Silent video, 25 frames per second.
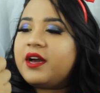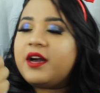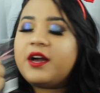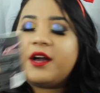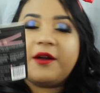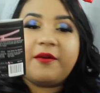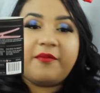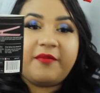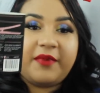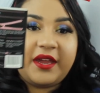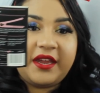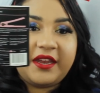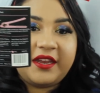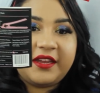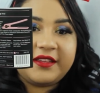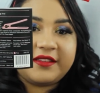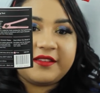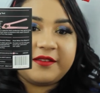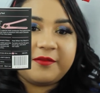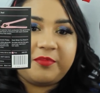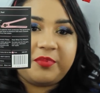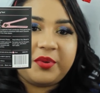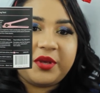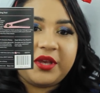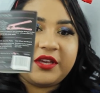Um, it is
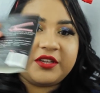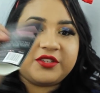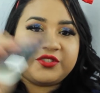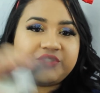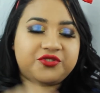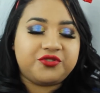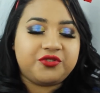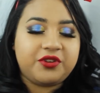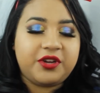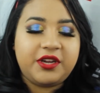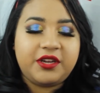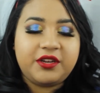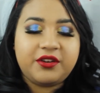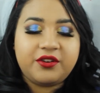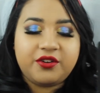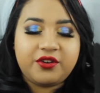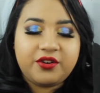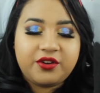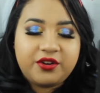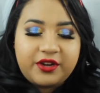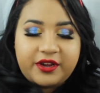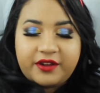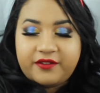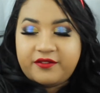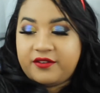a pink
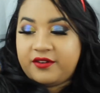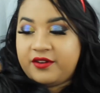straightener.